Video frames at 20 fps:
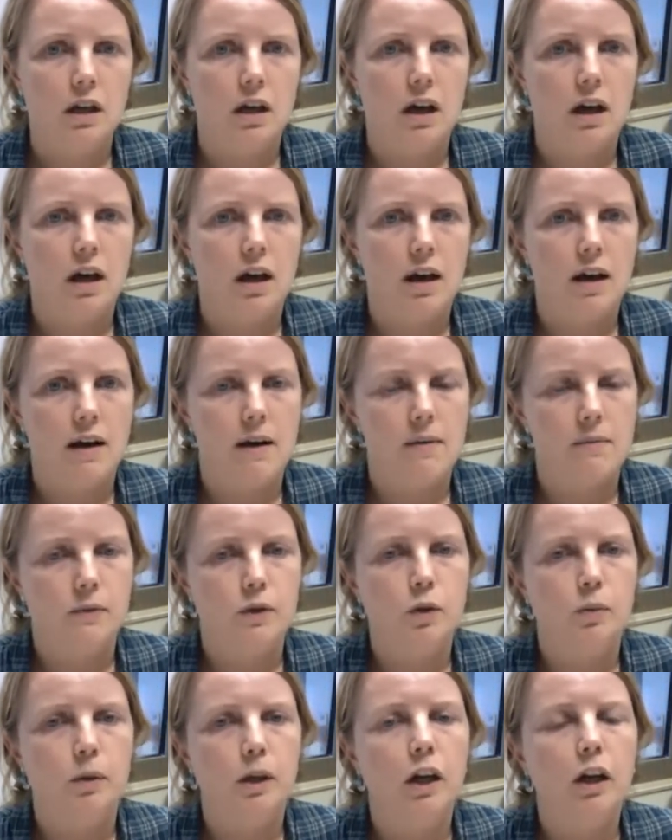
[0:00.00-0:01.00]

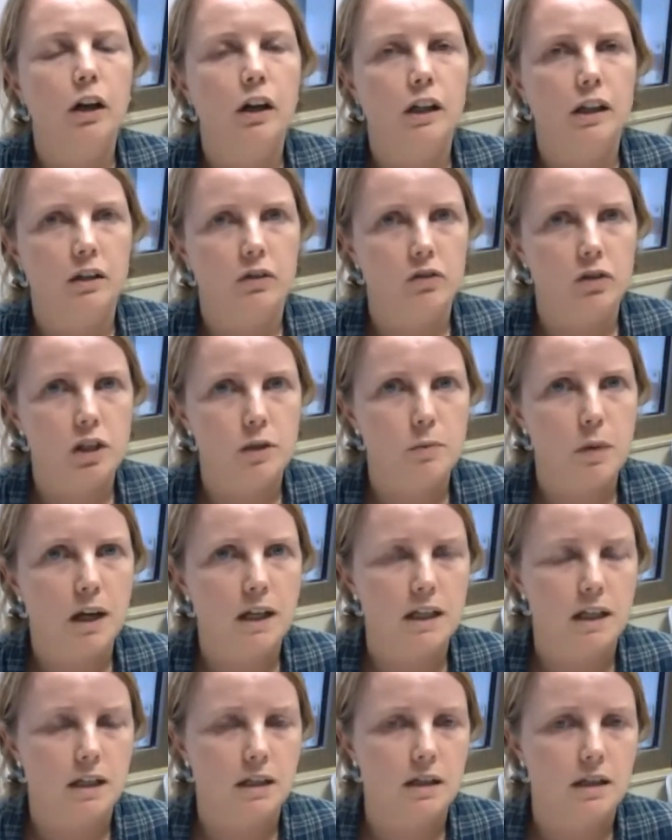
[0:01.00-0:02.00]
to be heard and
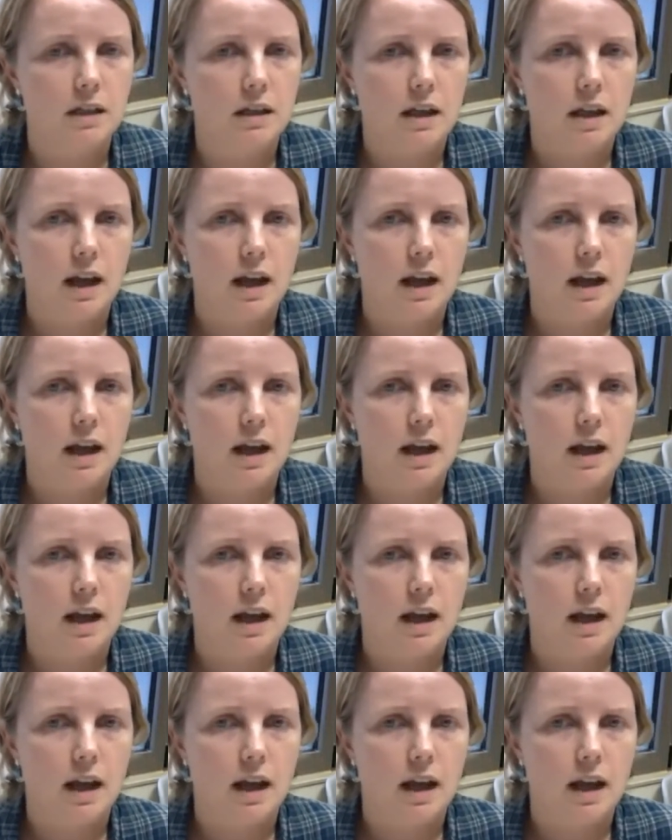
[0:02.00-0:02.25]
respected.